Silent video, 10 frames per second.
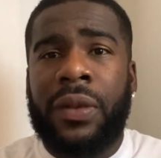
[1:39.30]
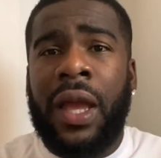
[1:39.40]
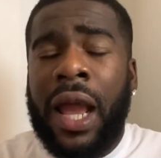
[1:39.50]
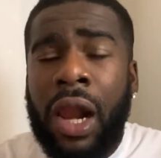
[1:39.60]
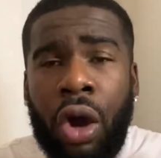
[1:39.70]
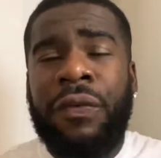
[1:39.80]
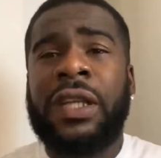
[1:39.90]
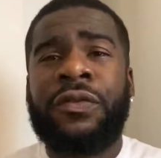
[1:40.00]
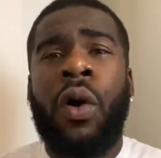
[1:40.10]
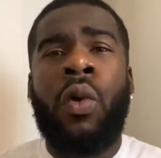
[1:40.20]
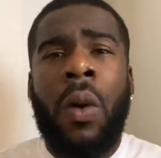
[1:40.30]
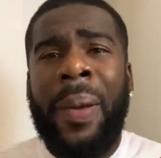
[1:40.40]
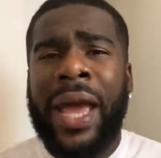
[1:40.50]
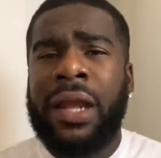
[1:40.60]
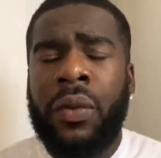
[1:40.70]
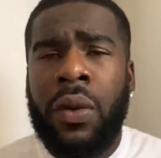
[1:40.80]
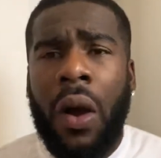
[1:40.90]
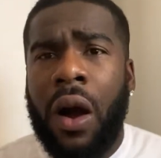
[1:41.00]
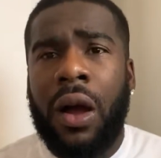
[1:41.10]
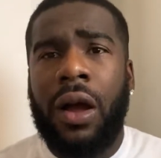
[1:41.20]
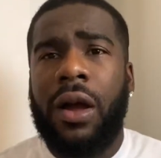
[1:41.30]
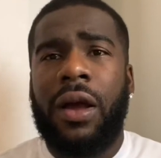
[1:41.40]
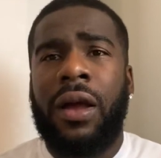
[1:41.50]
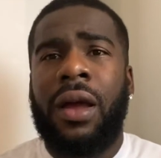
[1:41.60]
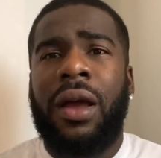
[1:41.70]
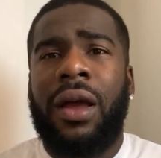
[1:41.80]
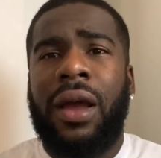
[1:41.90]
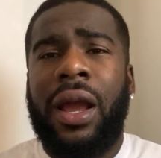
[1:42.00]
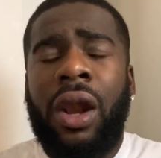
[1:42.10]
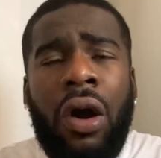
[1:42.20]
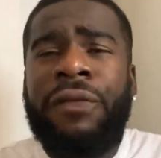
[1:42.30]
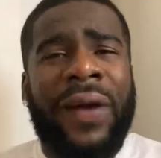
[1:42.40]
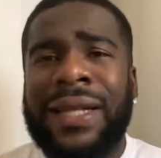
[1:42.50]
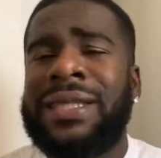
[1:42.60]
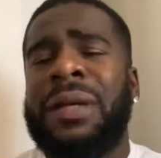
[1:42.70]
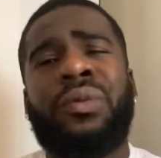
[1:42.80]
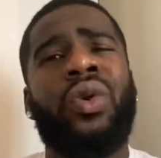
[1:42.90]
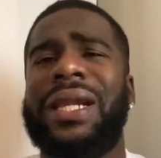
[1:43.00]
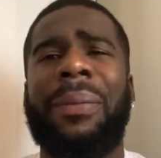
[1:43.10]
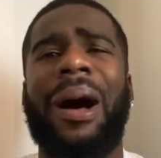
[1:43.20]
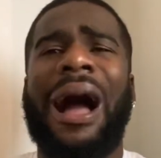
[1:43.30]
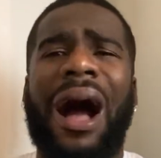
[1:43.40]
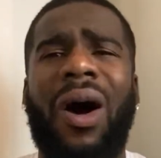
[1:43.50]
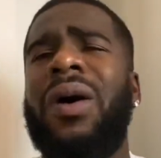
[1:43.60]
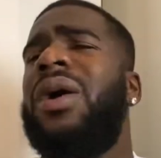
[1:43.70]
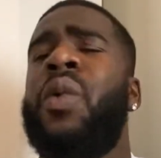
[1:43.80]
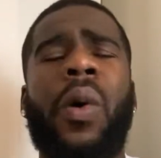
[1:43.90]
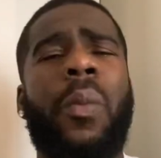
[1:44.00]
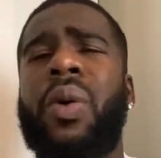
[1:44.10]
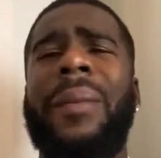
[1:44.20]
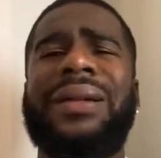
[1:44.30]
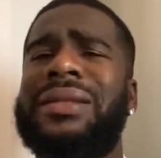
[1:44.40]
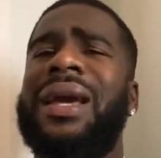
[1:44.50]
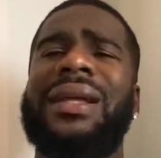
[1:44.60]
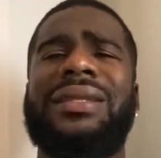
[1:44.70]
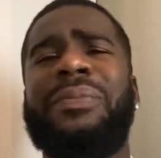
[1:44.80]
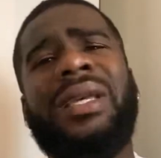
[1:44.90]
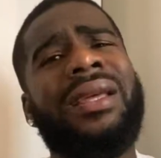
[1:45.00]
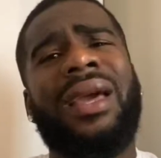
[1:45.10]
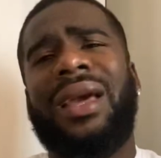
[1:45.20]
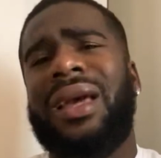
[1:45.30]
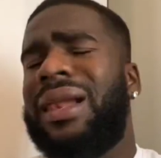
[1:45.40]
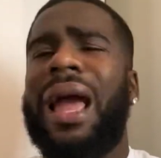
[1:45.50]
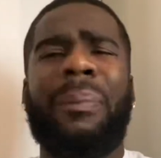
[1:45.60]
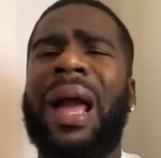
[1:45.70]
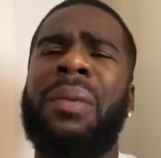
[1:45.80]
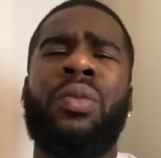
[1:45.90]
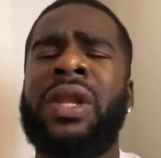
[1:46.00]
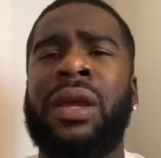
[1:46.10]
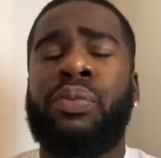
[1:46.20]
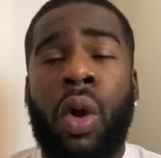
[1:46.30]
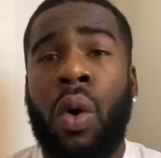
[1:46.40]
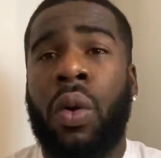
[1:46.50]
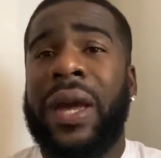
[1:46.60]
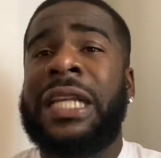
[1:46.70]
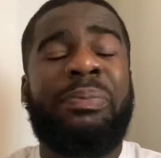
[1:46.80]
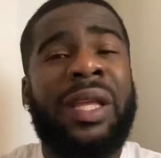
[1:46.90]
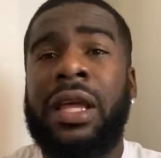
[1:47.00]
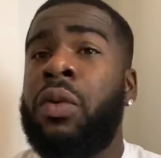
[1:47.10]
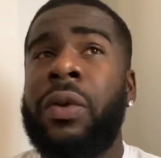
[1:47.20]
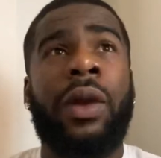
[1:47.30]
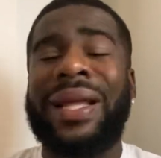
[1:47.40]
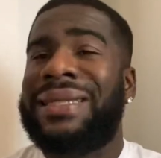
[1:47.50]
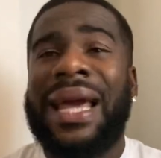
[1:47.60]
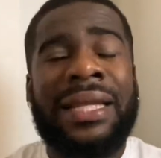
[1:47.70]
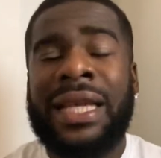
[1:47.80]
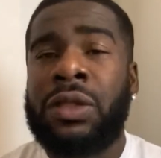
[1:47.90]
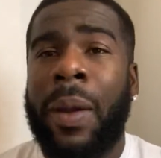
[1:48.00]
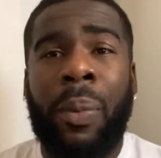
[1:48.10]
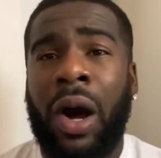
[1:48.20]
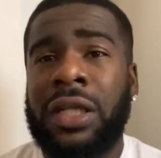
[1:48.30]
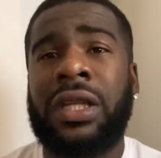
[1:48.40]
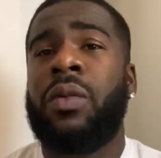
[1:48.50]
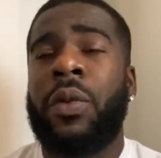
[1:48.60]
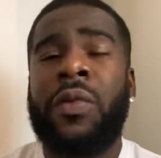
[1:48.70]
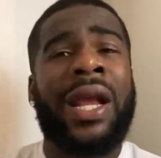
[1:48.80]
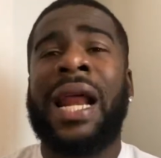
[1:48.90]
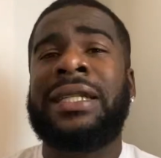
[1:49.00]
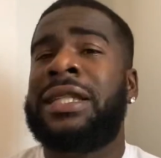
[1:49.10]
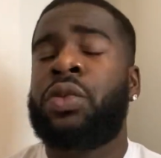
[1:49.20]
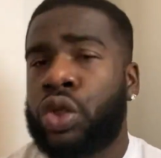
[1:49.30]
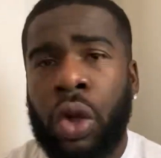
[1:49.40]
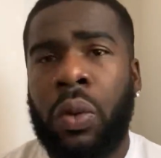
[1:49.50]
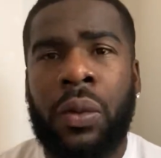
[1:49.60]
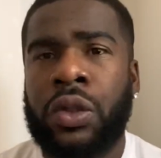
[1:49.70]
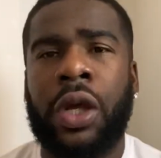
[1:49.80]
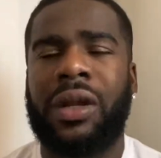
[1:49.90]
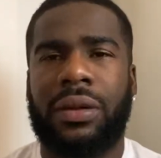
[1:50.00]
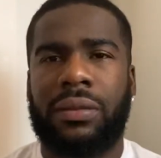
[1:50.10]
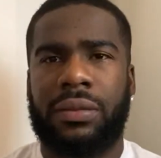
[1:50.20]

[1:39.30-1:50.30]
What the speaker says: A lot of fans thought we were better than we were. A lot of fans keep talking about how we were promised to be like Bayern Munich. Bro, it went 10 years went past where we realised this was not what was going on.